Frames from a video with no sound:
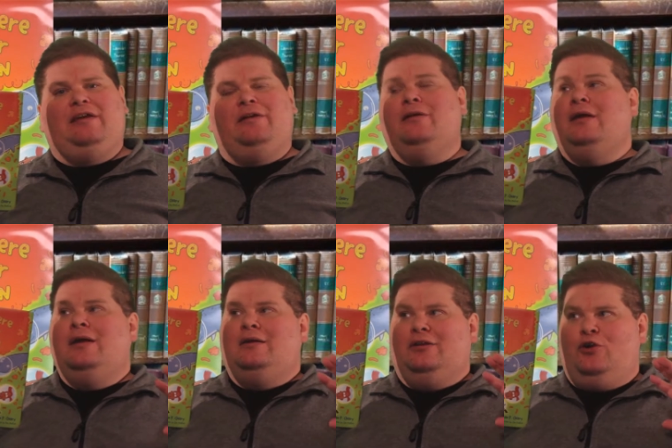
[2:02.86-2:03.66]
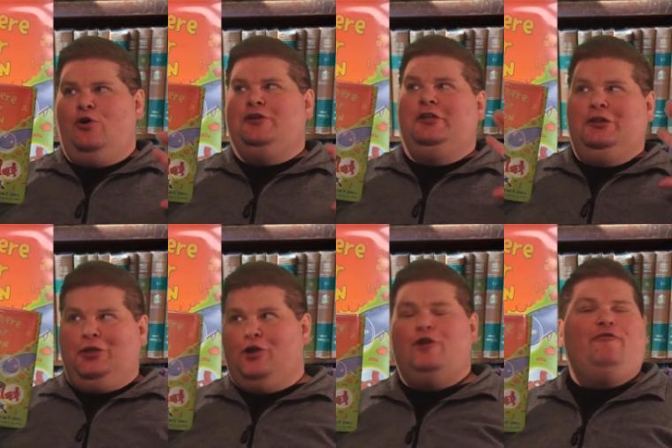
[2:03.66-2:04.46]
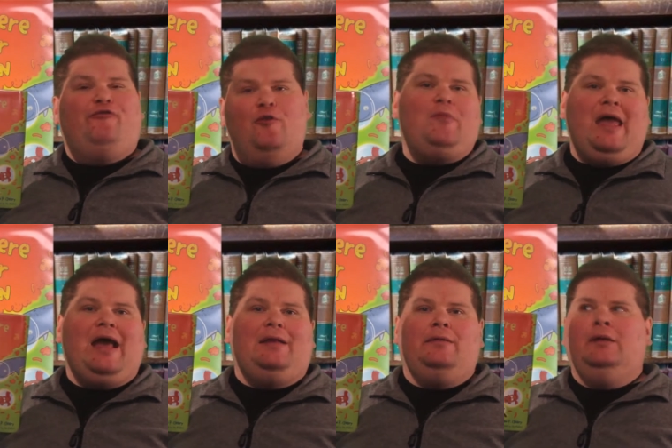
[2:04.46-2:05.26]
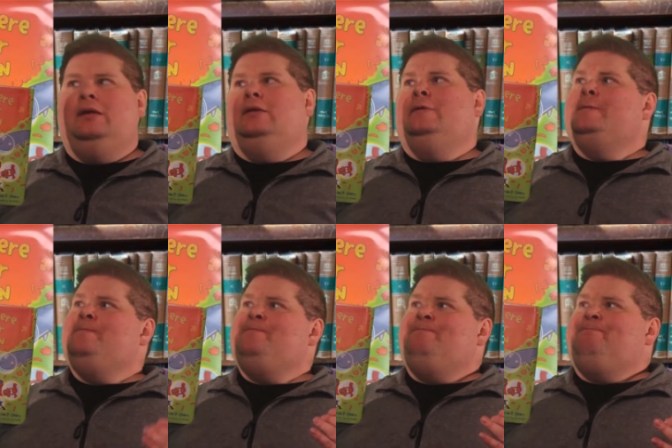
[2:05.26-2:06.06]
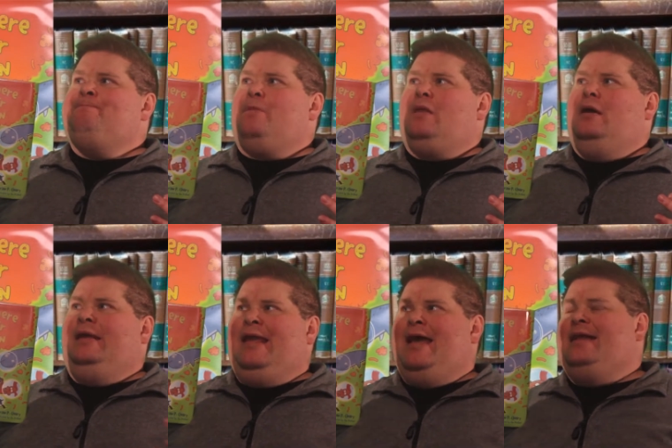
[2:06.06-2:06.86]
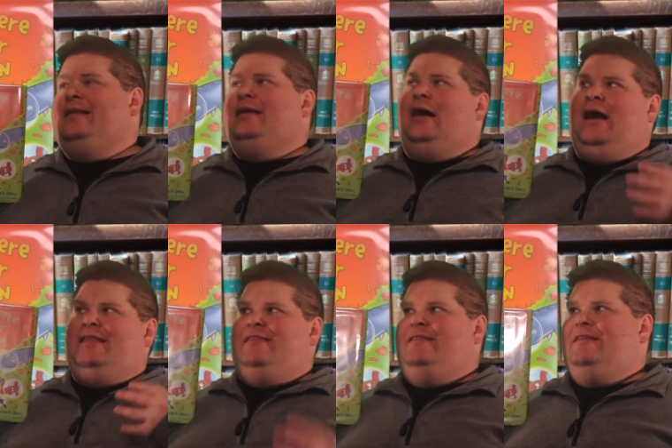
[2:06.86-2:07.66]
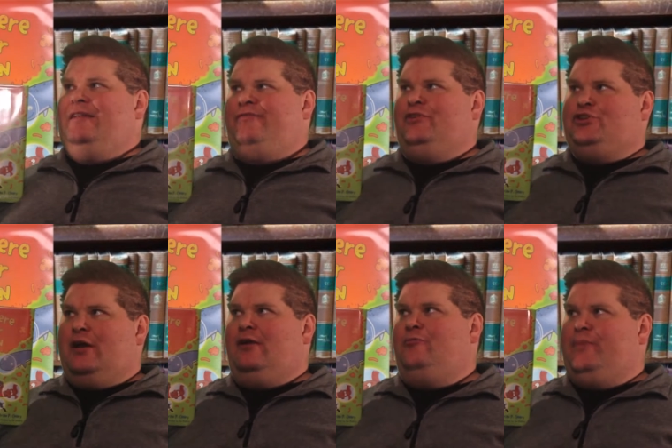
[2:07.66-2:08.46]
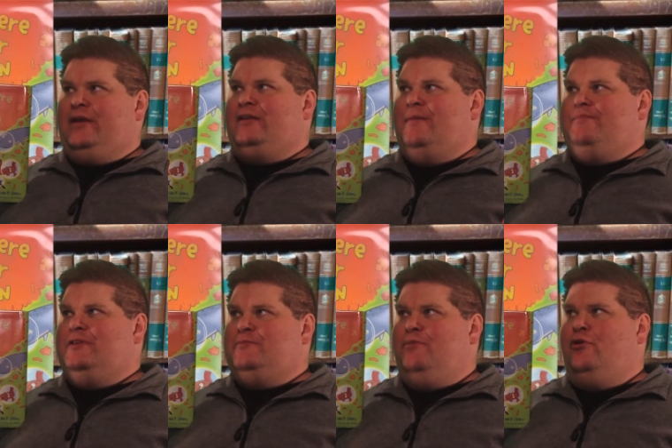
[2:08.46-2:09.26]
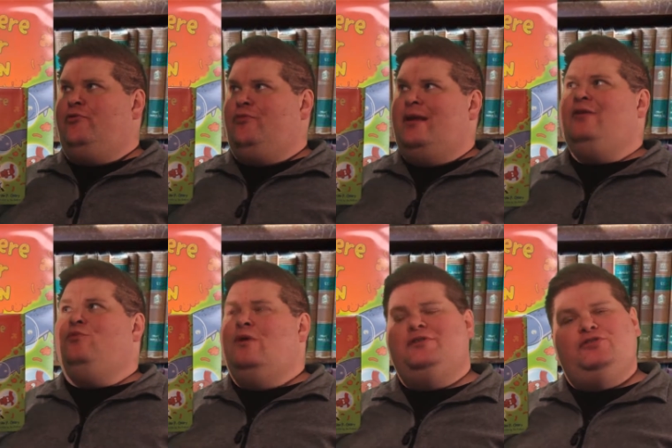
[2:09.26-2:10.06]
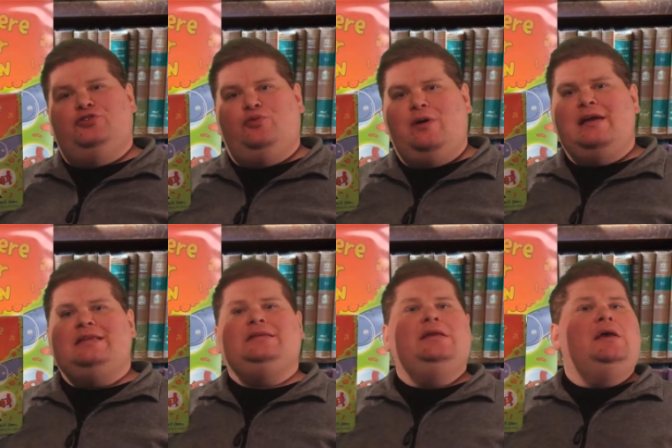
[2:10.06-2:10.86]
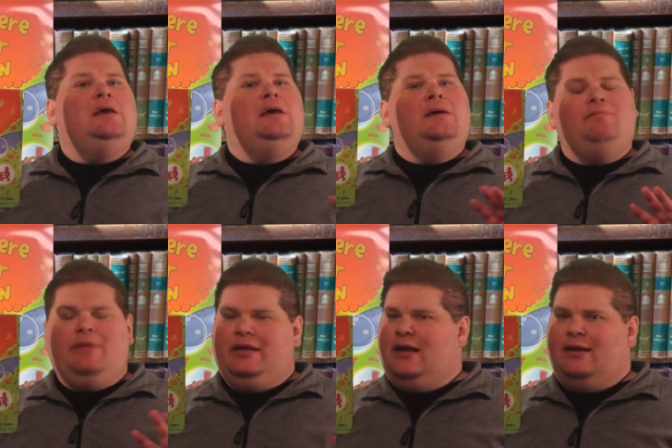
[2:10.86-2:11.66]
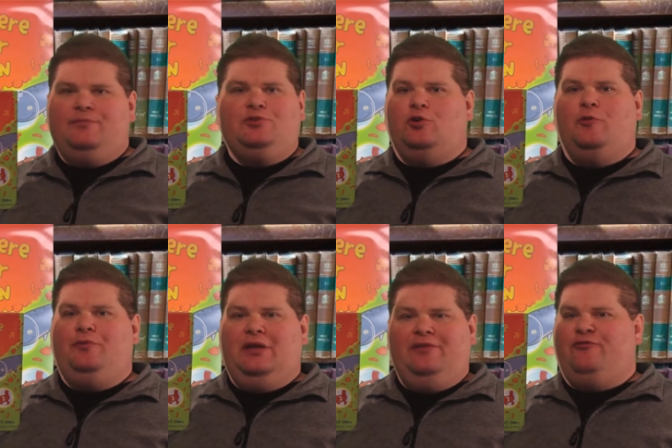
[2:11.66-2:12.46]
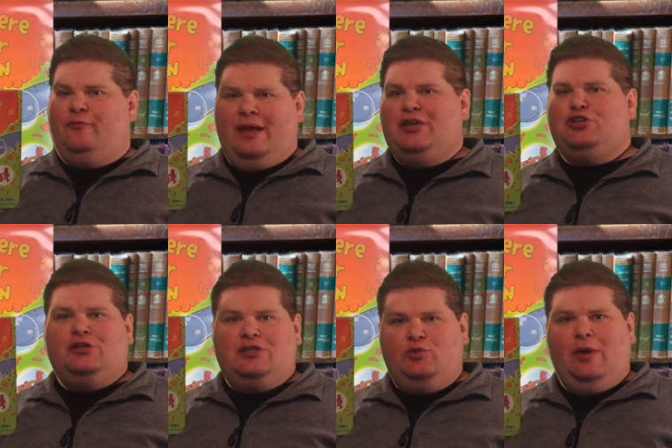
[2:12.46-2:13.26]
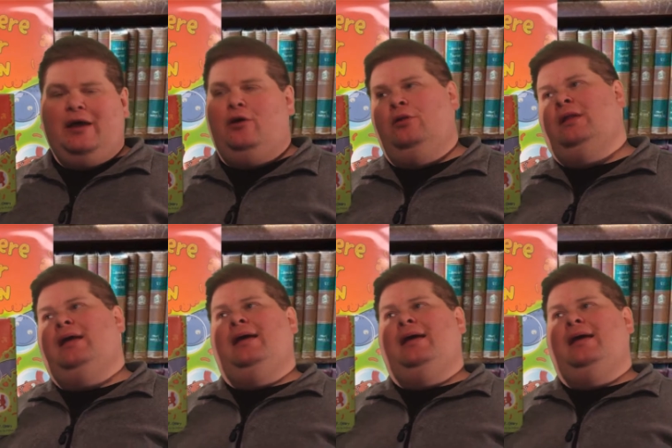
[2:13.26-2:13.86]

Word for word: They're, they're going to learn from that. Again, I think that if a child picked up this book, read it once or twice, may not absorb the information as well,